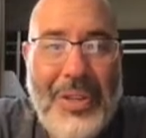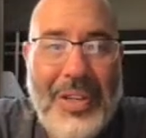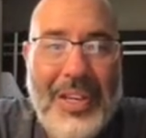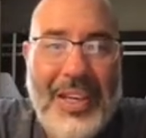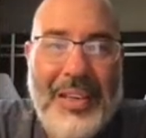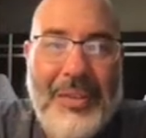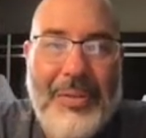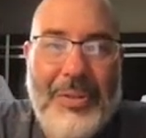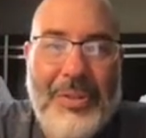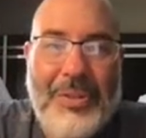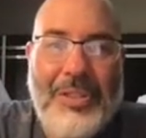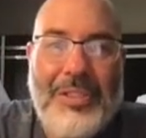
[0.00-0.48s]
I
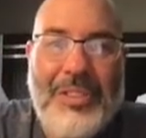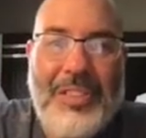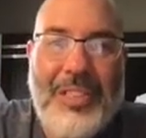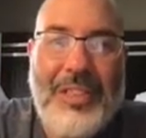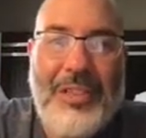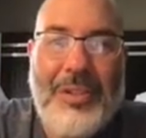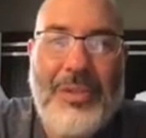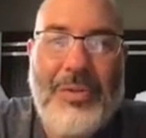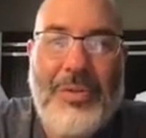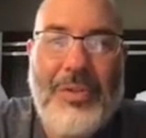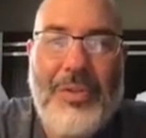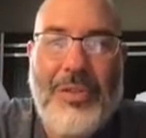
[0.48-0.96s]
will see
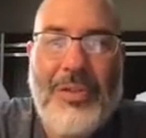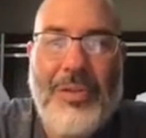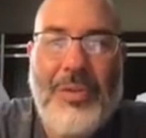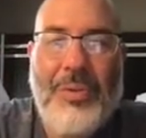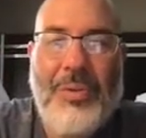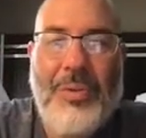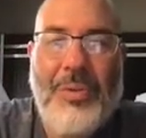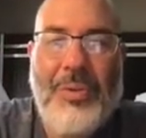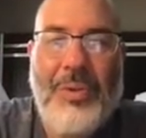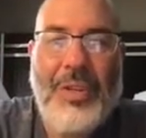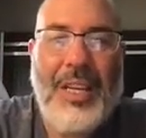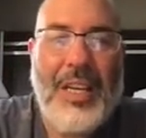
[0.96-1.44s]
you
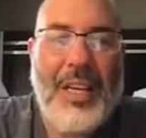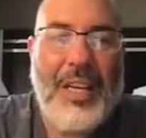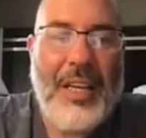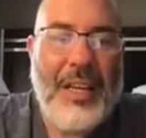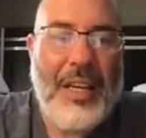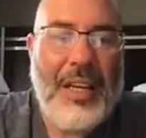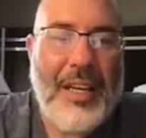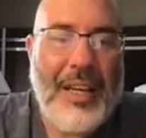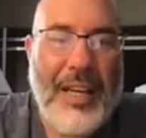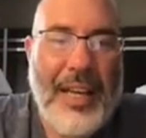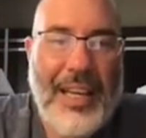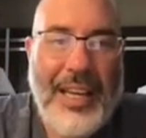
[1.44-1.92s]
soon
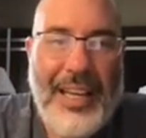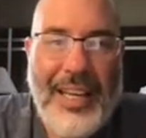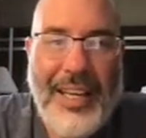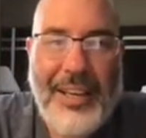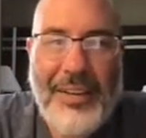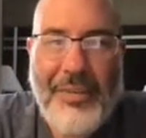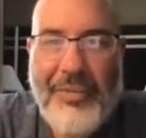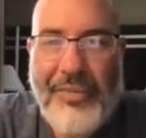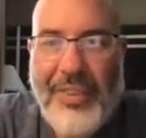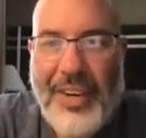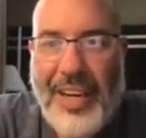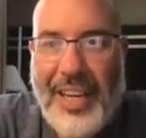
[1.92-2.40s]

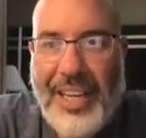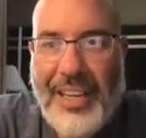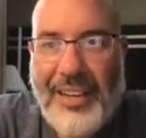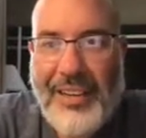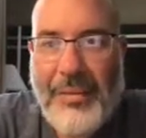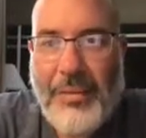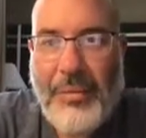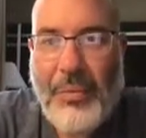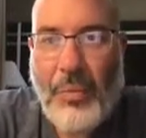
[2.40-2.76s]
via